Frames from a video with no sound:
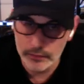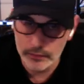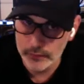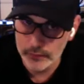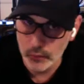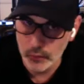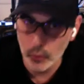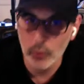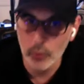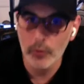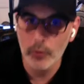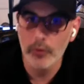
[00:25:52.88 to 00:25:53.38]

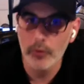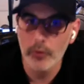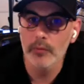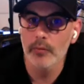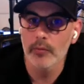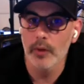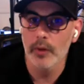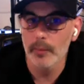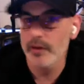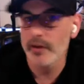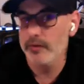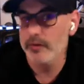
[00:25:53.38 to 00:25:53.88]
for
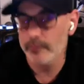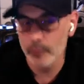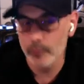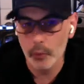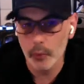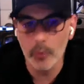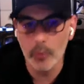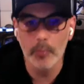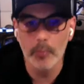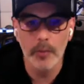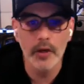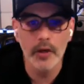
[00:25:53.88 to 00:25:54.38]
about
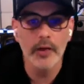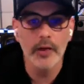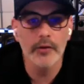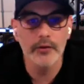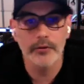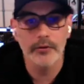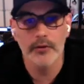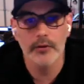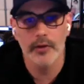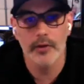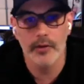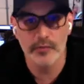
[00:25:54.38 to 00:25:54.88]
4 months
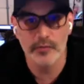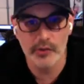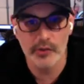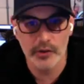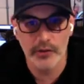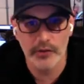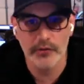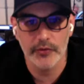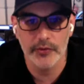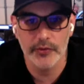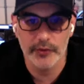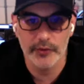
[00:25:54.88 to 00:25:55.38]
of
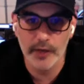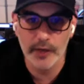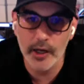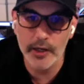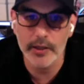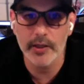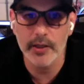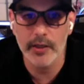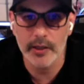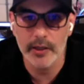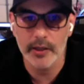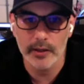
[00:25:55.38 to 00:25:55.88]
just
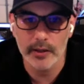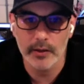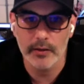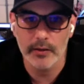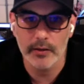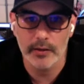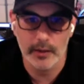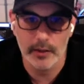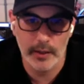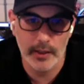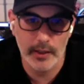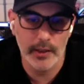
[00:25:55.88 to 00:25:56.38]
studying
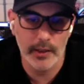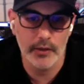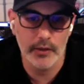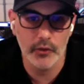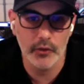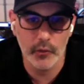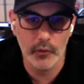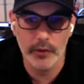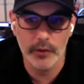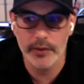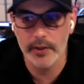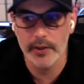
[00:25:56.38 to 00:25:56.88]
and
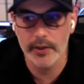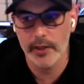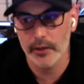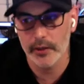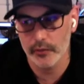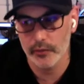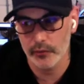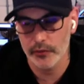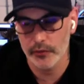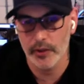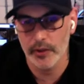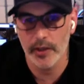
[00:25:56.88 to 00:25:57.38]
doing the
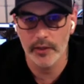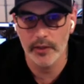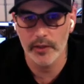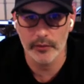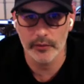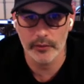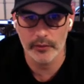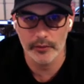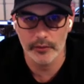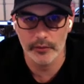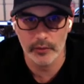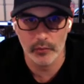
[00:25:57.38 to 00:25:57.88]

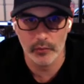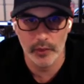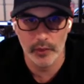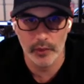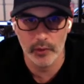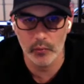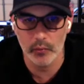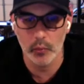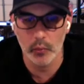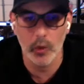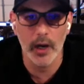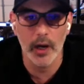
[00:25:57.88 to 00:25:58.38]
exercises
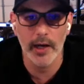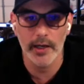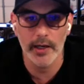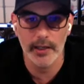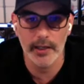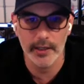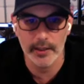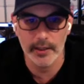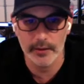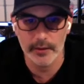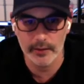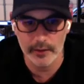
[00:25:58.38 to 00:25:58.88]
and
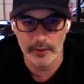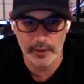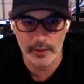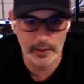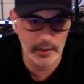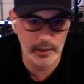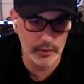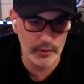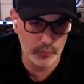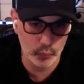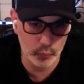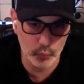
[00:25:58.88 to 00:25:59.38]
writing
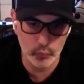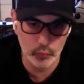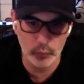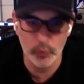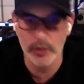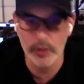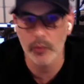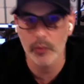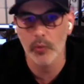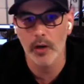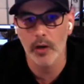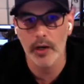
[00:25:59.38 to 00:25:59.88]
and
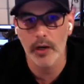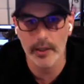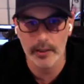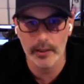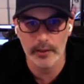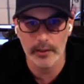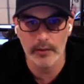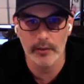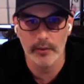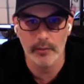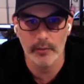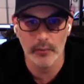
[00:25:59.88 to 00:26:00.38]

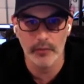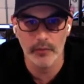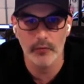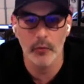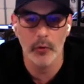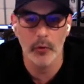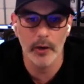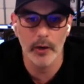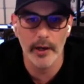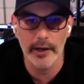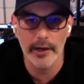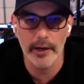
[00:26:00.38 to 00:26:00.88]
rewriting
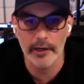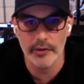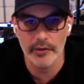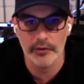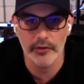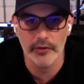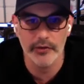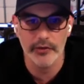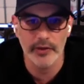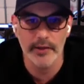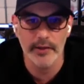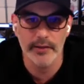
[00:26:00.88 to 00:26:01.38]
before I
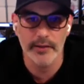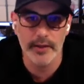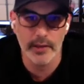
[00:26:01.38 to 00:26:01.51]
actually sat